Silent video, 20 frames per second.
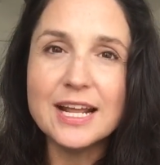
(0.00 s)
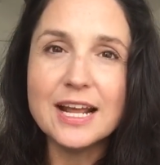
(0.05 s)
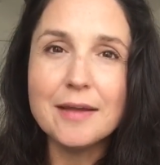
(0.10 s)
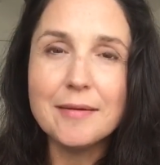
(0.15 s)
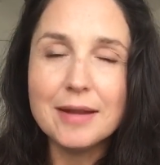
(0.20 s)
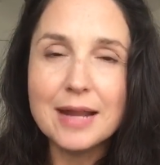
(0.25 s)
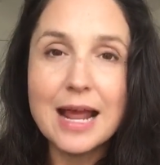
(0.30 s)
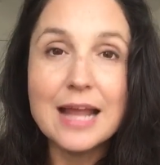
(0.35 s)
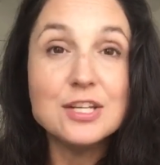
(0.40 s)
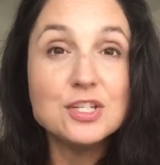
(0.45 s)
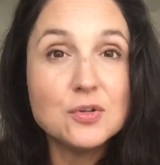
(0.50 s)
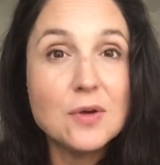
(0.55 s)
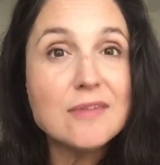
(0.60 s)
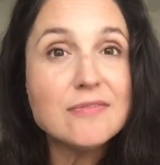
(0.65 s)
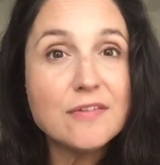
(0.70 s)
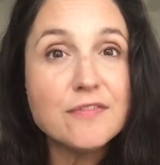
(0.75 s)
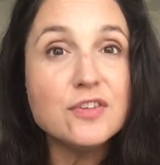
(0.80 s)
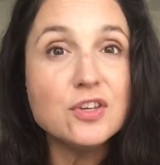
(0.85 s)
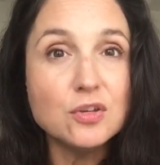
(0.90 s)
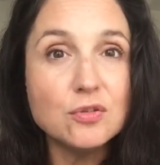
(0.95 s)
I mean, I do have a
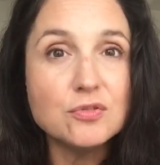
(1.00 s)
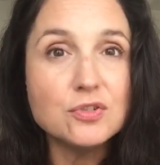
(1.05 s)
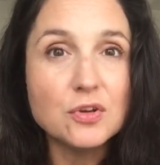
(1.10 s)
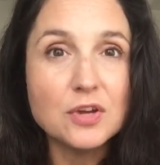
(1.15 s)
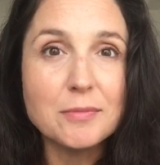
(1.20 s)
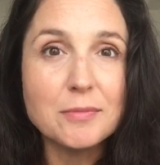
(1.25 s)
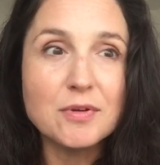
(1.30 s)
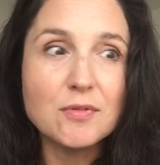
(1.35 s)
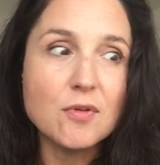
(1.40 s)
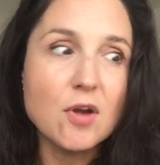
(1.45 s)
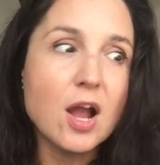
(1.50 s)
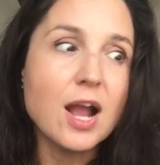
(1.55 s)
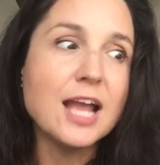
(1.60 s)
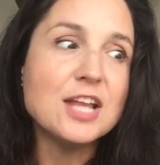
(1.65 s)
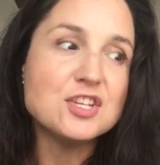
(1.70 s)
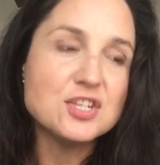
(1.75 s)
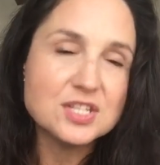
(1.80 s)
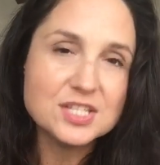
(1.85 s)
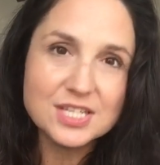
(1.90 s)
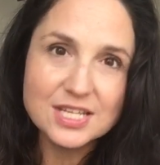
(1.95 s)
few, don't wrong. I
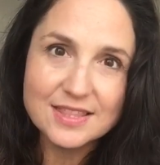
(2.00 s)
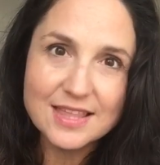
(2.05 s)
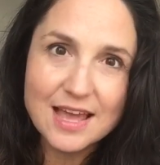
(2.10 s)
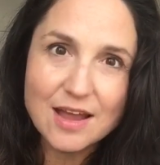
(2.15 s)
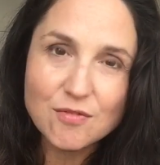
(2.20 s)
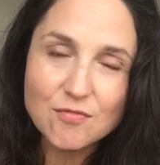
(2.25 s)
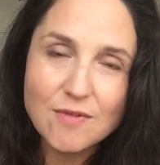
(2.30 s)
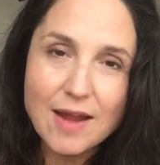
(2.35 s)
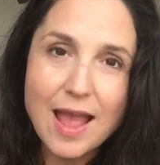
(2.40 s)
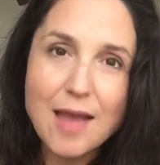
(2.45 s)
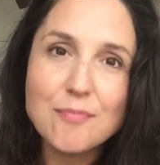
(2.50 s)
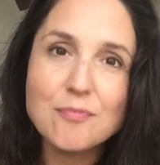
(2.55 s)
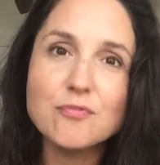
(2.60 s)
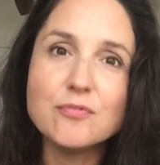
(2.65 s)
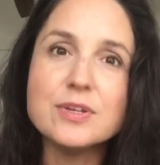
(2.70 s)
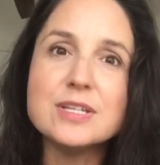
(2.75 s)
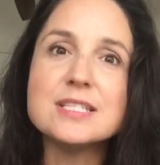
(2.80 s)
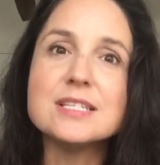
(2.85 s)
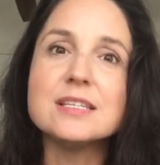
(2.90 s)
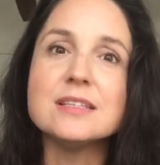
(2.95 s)
just did that wrap
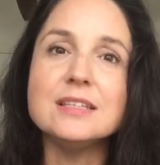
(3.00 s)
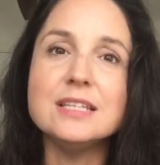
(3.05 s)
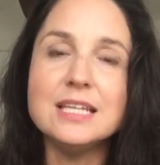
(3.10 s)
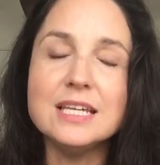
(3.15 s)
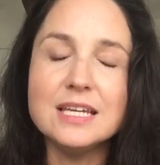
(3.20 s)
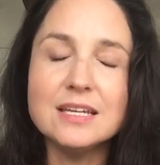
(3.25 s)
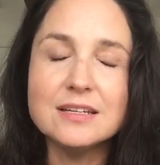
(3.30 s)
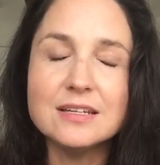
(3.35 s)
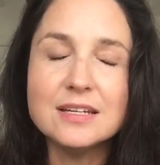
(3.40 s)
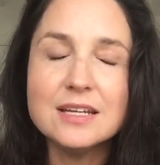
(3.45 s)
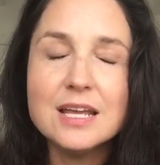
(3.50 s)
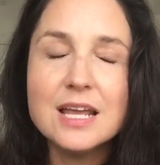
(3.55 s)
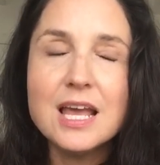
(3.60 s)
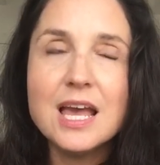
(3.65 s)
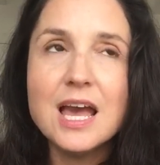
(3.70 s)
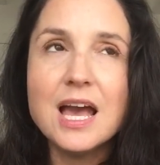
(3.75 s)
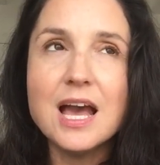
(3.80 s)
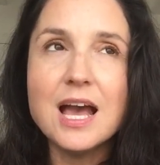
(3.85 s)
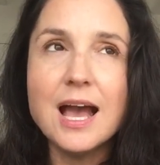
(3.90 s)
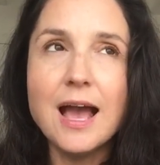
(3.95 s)
recently, and
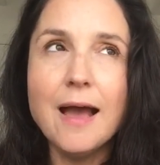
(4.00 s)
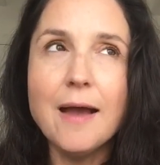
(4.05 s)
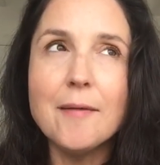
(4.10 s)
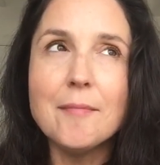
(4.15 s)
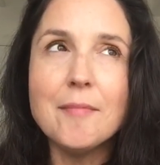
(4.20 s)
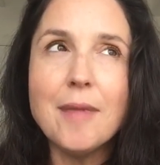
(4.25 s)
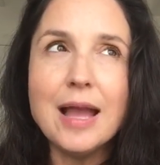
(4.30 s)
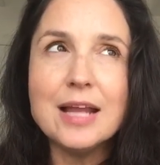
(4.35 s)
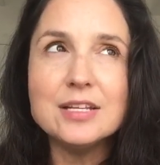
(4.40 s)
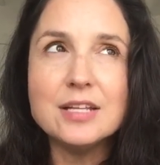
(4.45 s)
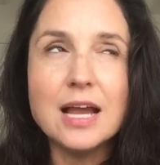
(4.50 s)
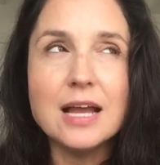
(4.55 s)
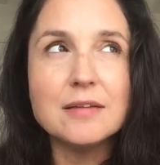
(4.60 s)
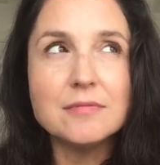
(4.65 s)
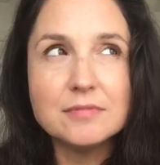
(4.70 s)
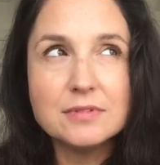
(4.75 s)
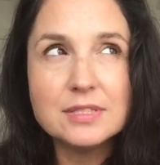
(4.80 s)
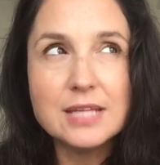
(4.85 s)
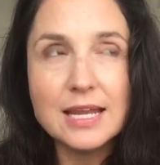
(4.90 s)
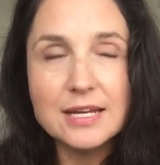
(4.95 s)
I
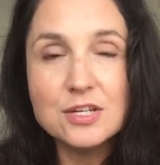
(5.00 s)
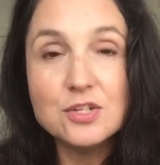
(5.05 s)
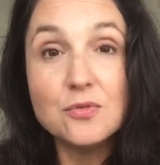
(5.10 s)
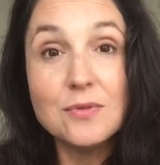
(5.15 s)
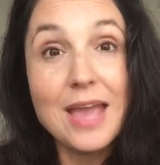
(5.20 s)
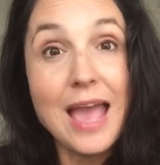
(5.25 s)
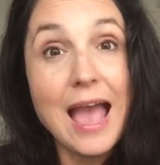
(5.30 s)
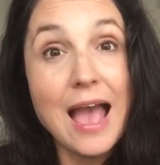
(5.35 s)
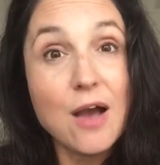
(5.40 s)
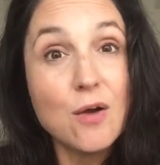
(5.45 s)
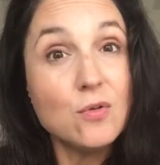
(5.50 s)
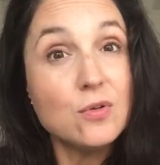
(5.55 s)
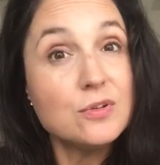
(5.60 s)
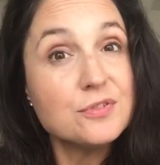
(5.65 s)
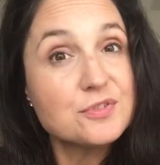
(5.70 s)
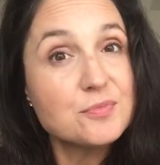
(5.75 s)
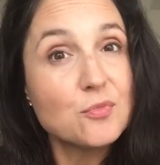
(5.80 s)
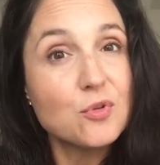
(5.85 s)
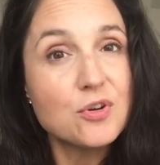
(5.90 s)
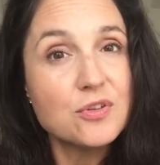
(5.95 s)
tend to do
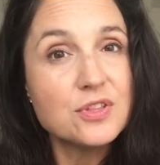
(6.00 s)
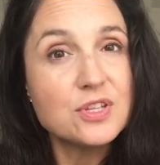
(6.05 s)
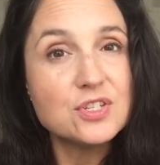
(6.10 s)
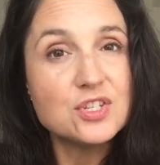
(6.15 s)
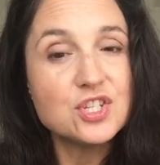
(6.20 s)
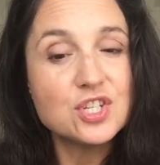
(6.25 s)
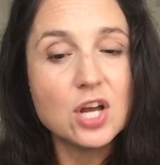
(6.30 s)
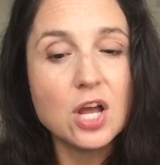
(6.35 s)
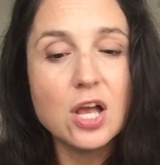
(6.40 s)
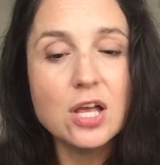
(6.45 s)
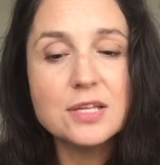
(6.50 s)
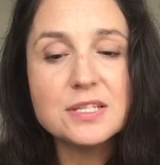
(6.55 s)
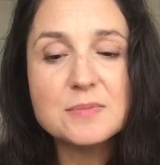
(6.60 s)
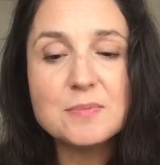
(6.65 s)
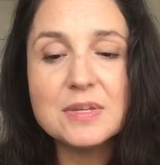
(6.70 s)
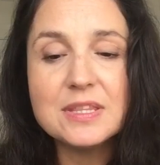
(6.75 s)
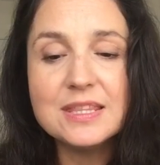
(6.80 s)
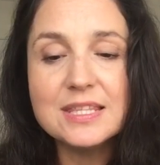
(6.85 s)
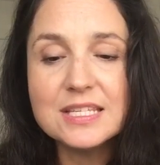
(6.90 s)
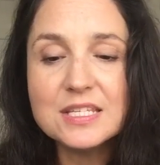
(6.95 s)
cowls more than shawls,
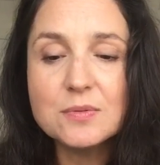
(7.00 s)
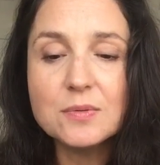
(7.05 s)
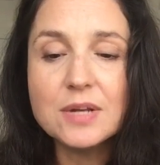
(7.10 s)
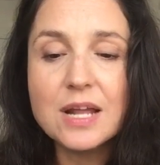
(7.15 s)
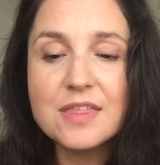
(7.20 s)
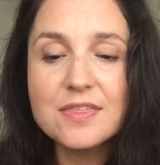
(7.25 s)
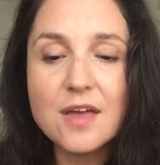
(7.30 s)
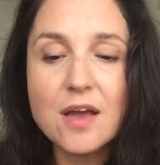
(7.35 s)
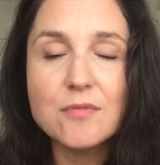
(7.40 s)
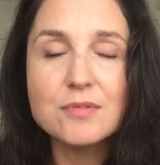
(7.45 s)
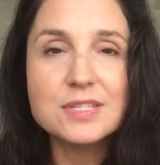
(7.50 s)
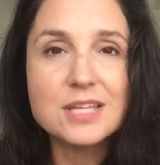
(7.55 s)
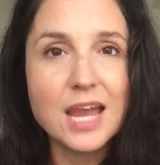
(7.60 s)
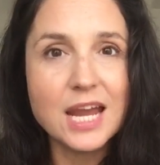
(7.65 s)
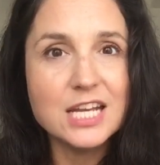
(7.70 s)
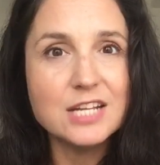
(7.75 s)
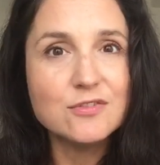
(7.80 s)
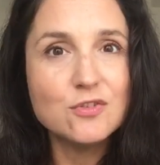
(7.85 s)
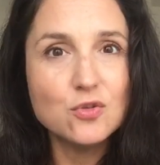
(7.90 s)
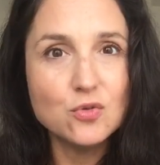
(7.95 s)
but this one I thought was
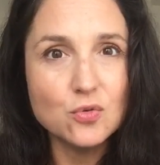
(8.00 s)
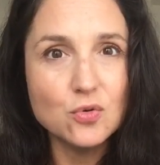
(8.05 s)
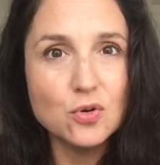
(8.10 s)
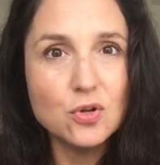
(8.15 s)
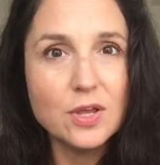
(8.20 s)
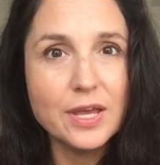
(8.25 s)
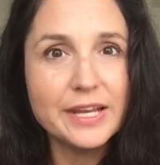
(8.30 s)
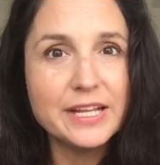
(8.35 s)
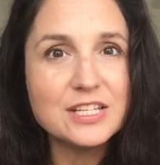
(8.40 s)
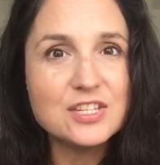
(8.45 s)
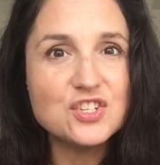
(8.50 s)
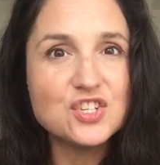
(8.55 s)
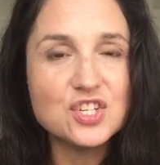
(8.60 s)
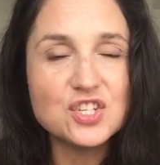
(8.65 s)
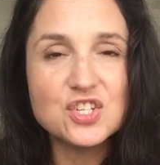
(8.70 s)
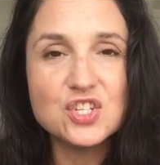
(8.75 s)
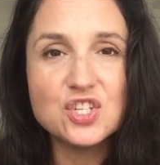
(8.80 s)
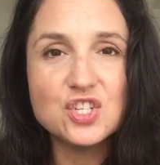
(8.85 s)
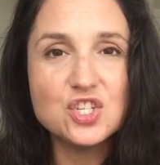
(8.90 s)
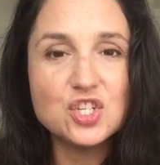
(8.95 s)
kind of cool, and it's
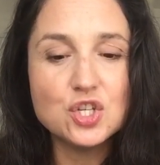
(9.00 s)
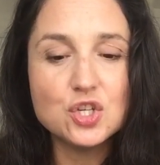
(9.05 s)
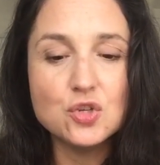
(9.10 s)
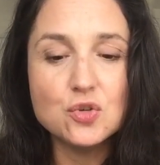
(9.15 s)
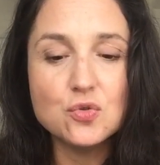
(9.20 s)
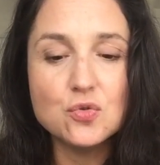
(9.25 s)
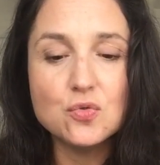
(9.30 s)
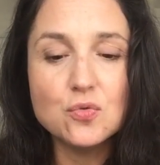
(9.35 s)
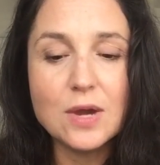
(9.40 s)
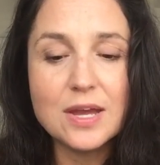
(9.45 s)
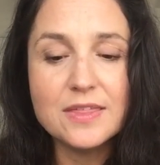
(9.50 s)
just two